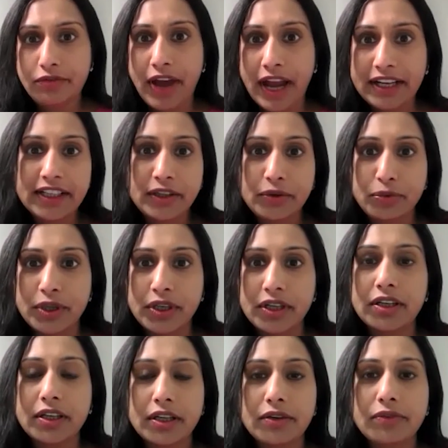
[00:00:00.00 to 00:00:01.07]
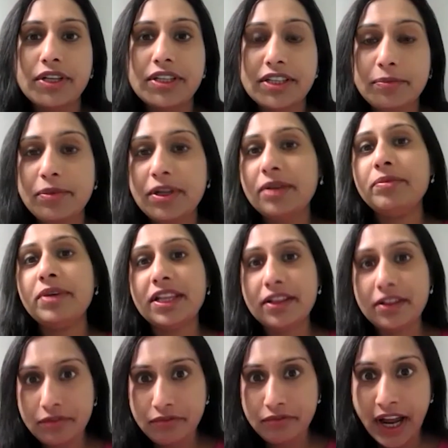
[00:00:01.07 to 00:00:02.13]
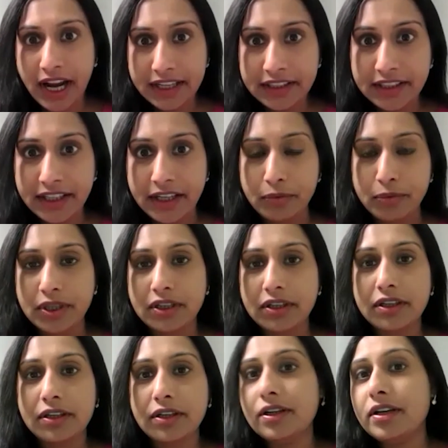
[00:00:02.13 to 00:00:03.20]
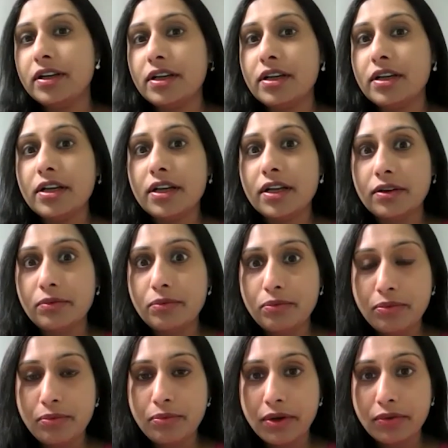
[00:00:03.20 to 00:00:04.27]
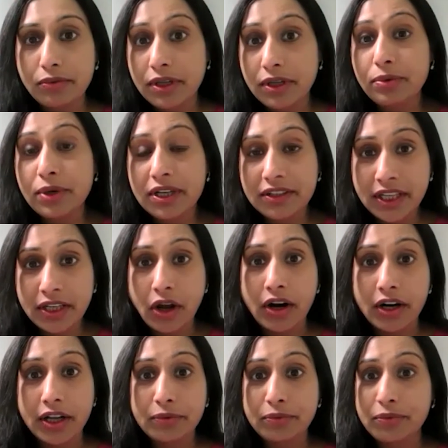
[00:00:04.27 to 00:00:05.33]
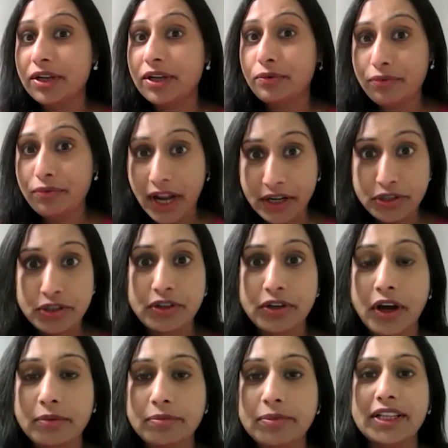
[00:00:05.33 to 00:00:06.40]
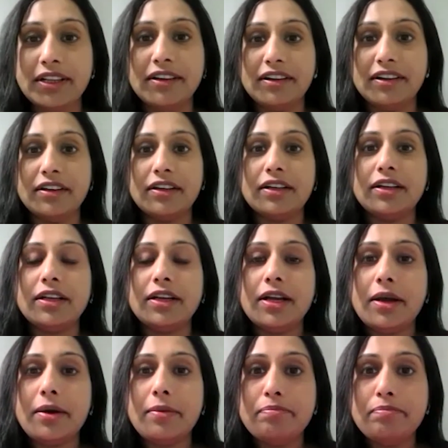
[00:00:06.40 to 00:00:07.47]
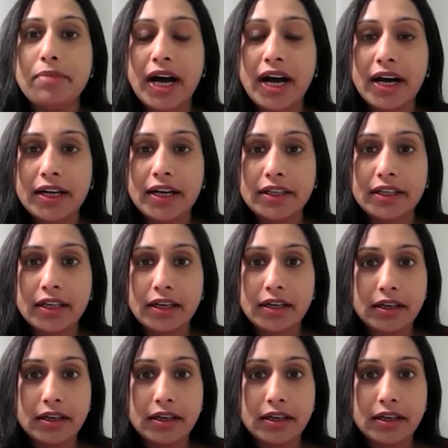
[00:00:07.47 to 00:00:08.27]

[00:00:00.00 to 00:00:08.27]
fatty liver, which simply means fat in the liver. Liver is an organ where fat should not be there. But